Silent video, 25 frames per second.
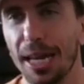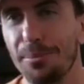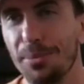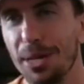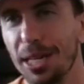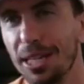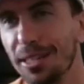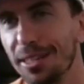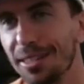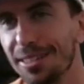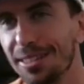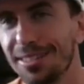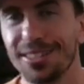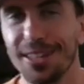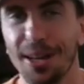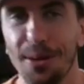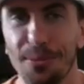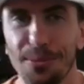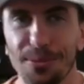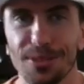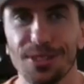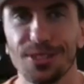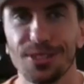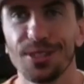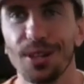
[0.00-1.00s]
I mean,
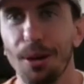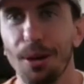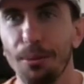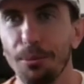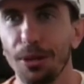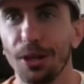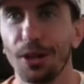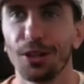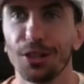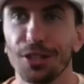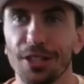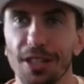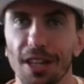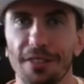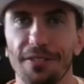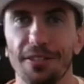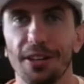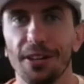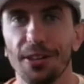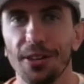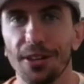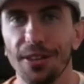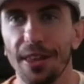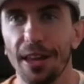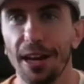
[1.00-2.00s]
some, some little stuff
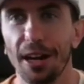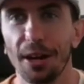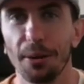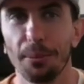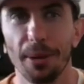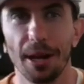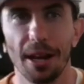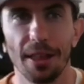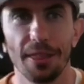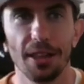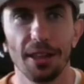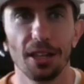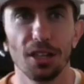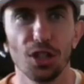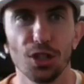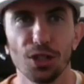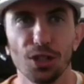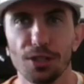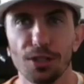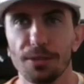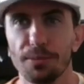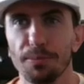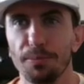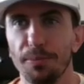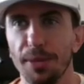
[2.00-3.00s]
here and there, but I think
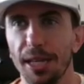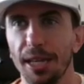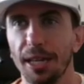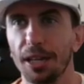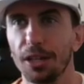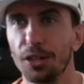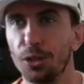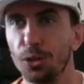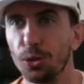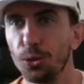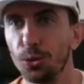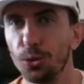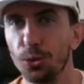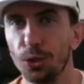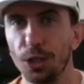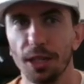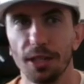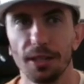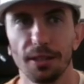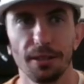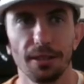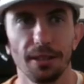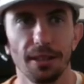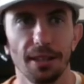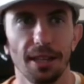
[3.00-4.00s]
just being a dude
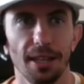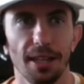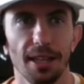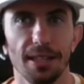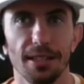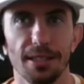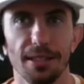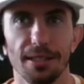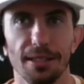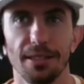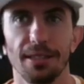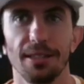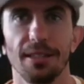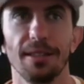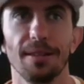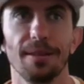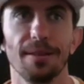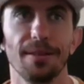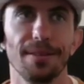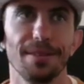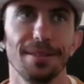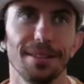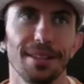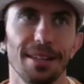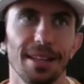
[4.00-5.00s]
and, and
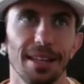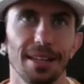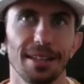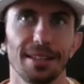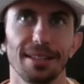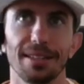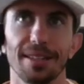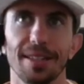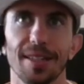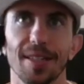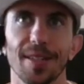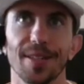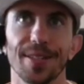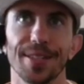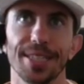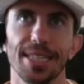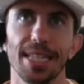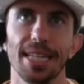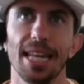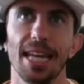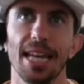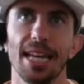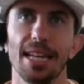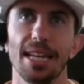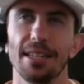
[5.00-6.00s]
like
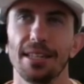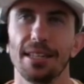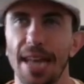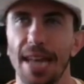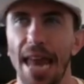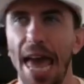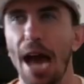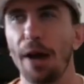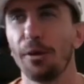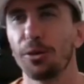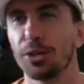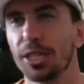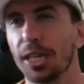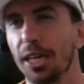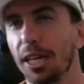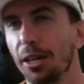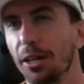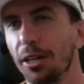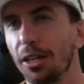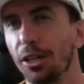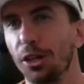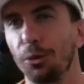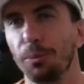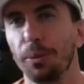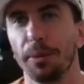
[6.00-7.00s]
today, now it's
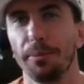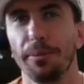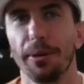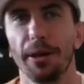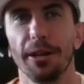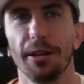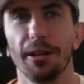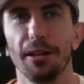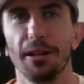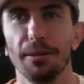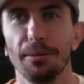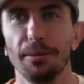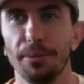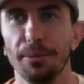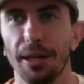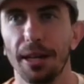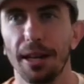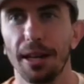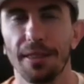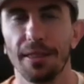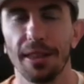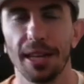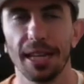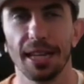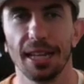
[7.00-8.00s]
getting a little bit better, but
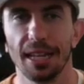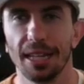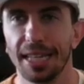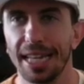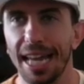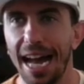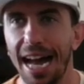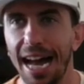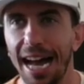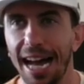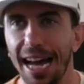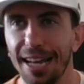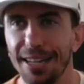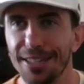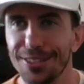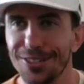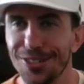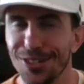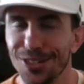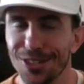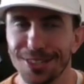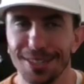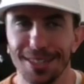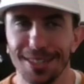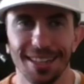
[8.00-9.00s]
I think guys
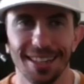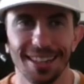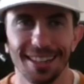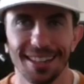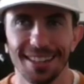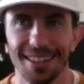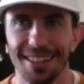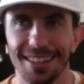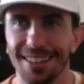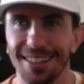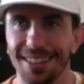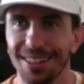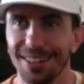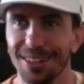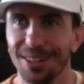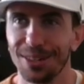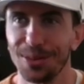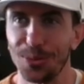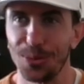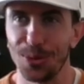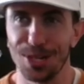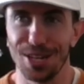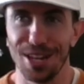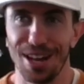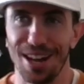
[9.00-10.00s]
just like,
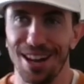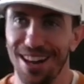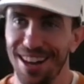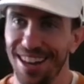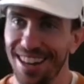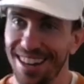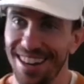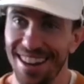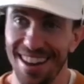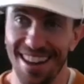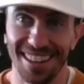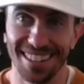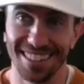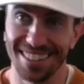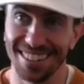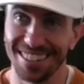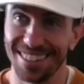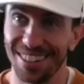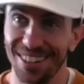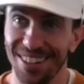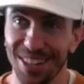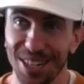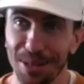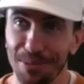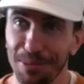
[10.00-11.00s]
we're taught not to
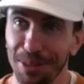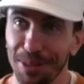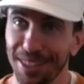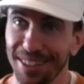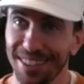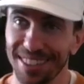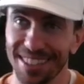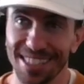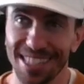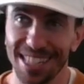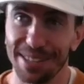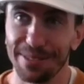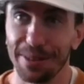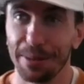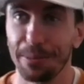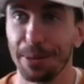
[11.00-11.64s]
talk about this stuff.